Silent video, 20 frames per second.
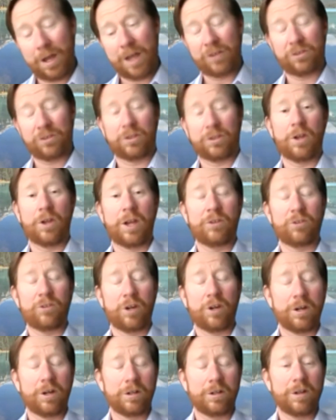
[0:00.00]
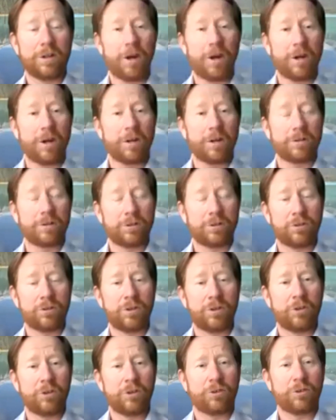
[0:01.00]
to launch our
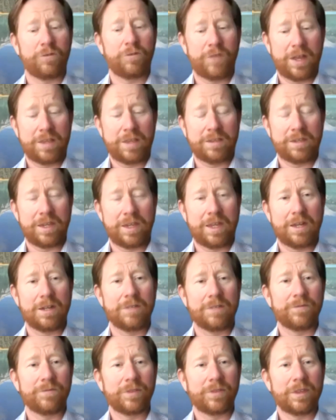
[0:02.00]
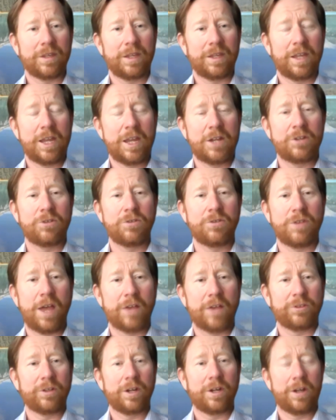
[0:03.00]
traditional funds in
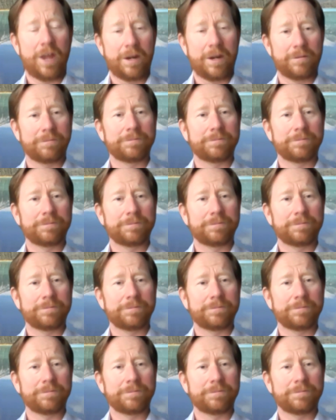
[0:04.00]
2009.